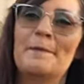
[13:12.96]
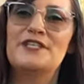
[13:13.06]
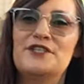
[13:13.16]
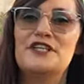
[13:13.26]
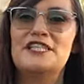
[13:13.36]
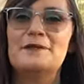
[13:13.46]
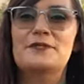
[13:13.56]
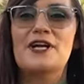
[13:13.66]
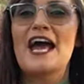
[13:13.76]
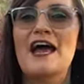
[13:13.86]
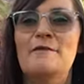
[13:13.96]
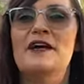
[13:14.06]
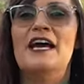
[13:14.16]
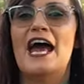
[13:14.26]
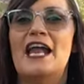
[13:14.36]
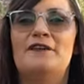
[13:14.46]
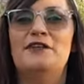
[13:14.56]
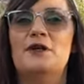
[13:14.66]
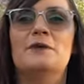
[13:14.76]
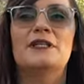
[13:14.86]
Be sure to subscribe, and if
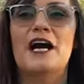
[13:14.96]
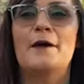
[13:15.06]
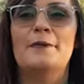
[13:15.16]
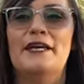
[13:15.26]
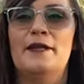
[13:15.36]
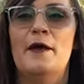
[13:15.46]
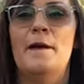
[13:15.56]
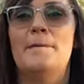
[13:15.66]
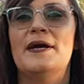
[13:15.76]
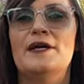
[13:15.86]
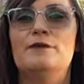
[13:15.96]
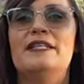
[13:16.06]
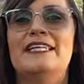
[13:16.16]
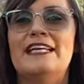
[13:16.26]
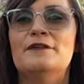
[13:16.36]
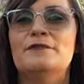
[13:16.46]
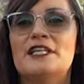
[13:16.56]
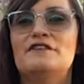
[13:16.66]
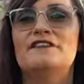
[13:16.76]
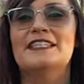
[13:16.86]
you don't comment, Bear will yeet
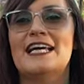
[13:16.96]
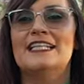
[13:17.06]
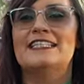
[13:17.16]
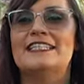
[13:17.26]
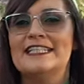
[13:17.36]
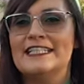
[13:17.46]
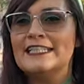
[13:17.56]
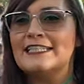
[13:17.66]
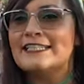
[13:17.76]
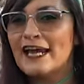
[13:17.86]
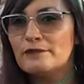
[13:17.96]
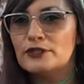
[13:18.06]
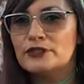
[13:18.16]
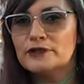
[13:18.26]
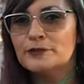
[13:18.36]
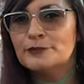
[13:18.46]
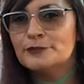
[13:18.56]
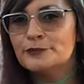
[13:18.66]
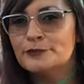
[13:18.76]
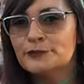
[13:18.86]
himself inside a Disney table.
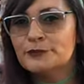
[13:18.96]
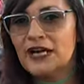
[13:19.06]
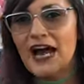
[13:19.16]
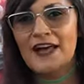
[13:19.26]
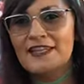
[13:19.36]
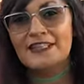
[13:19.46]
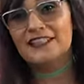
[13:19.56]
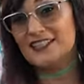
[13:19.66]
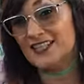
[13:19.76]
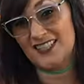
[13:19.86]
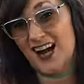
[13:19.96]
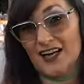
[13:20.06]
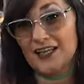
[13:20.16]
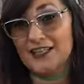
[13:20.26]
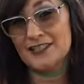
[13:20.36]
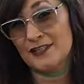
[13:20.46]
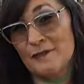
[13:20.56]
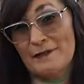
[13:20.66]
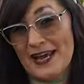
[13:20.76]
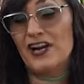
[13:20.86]
And then he'll get stuck because
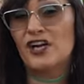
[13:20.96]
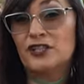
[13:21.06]
he's a bear.